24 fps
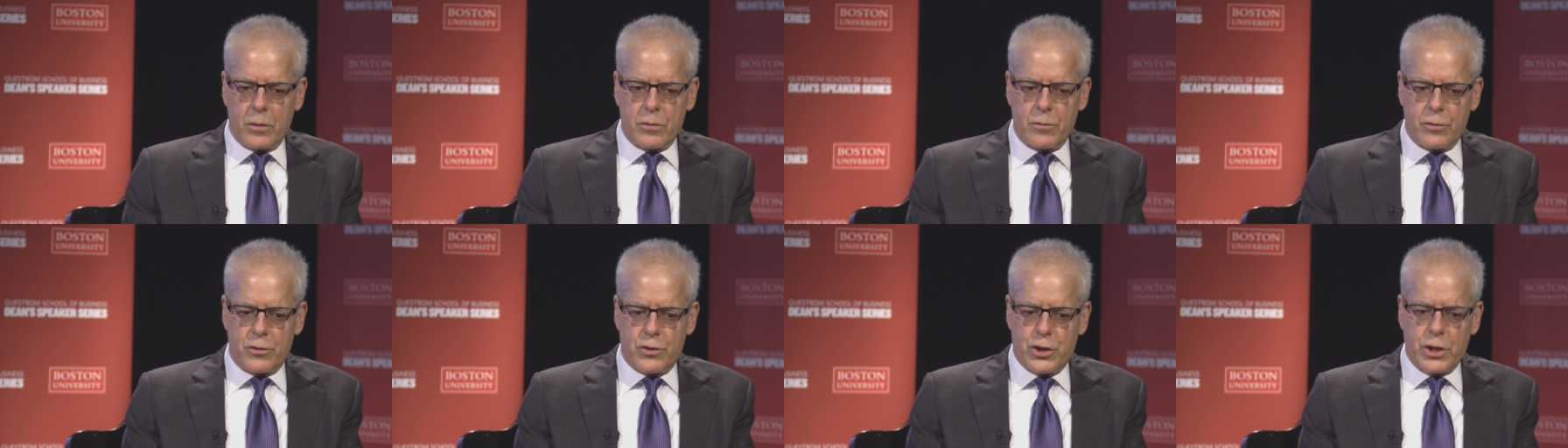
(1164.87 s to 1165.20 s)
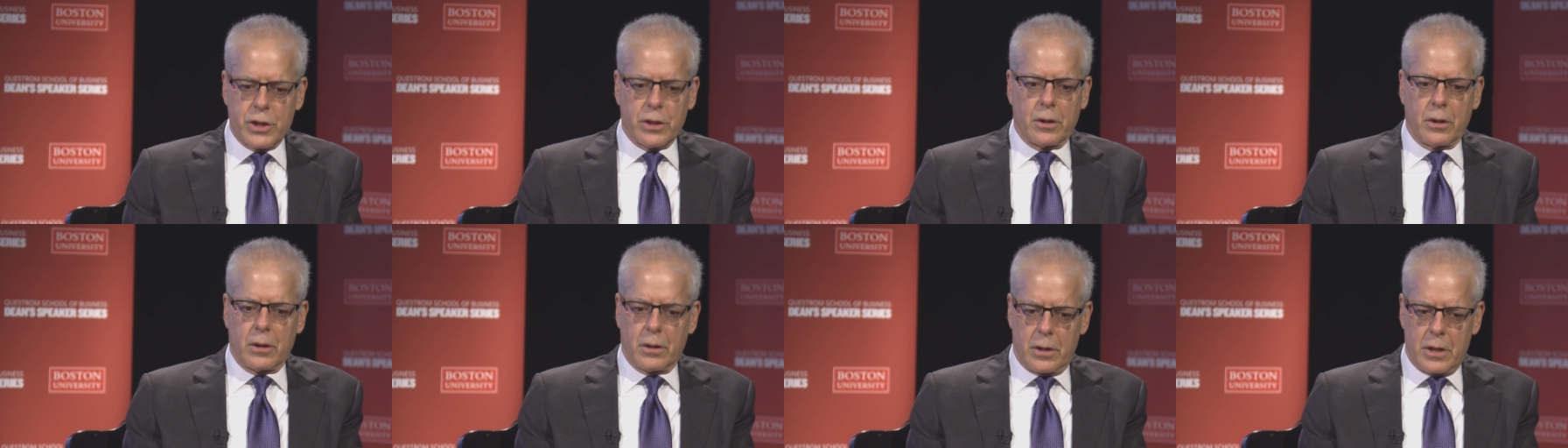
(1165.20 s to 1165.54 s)

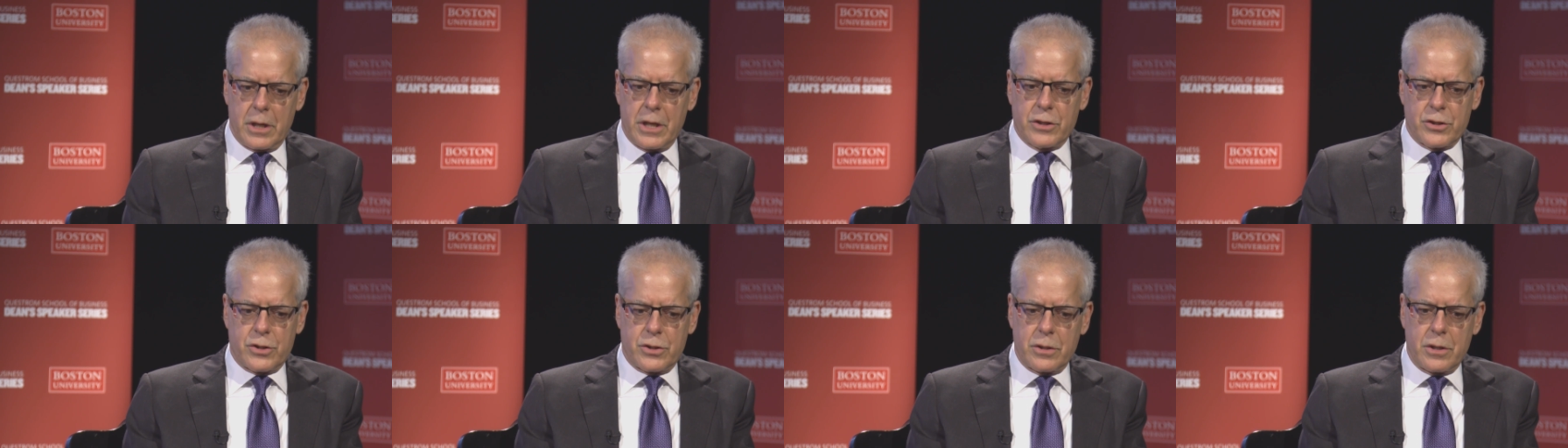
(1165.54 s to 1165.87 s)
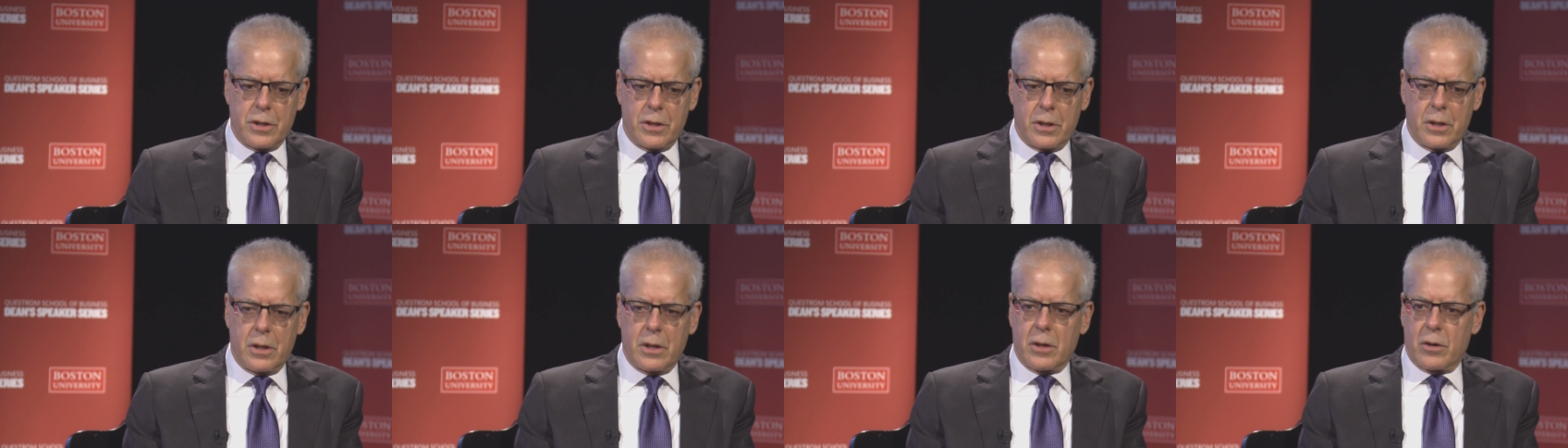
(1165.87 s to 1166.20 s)
Jill is,
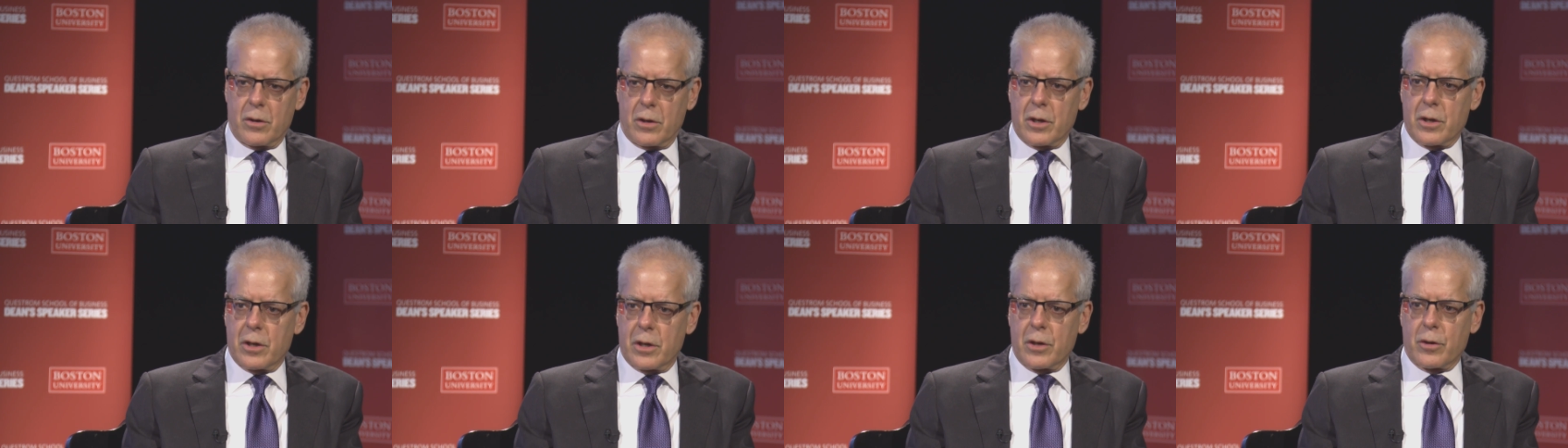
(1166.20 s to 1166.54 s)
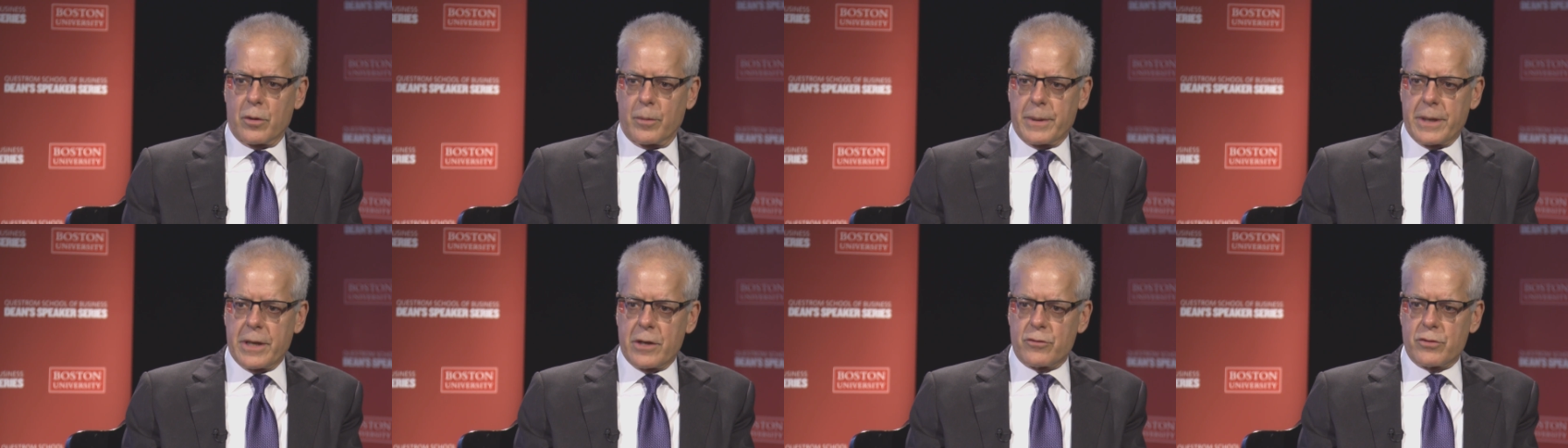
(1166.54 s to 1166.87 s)
it, will
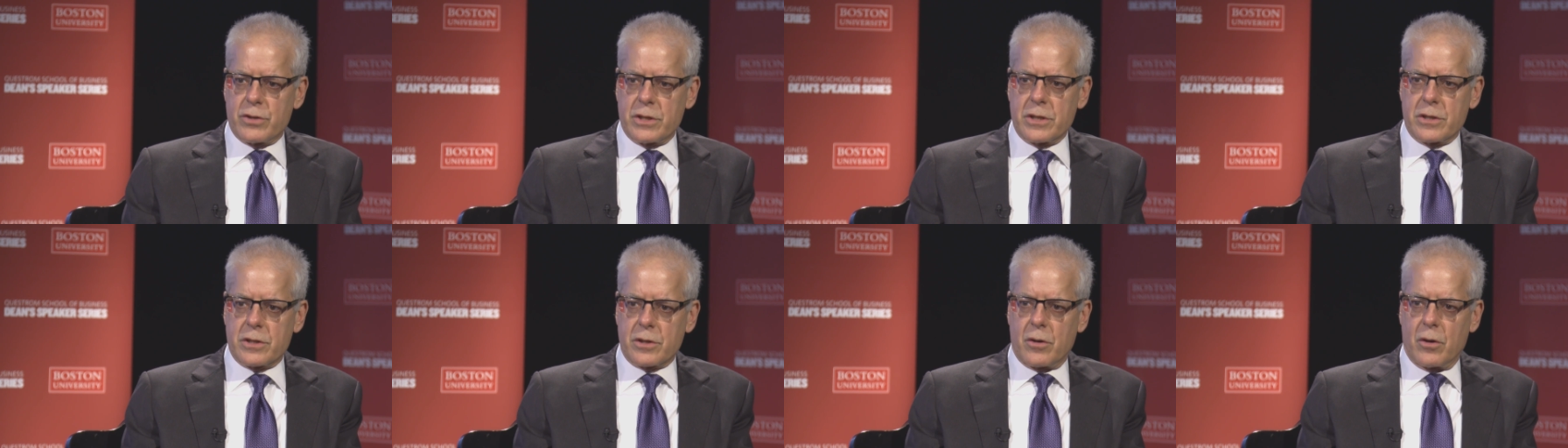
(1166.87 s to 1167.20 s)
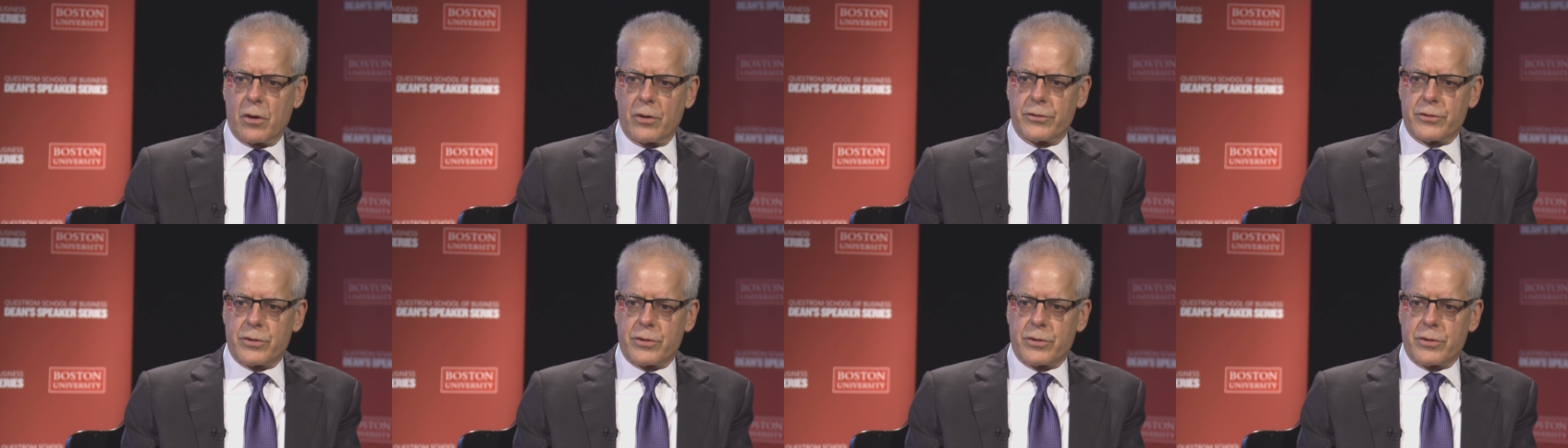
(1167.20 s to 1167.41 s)
be interesting to call,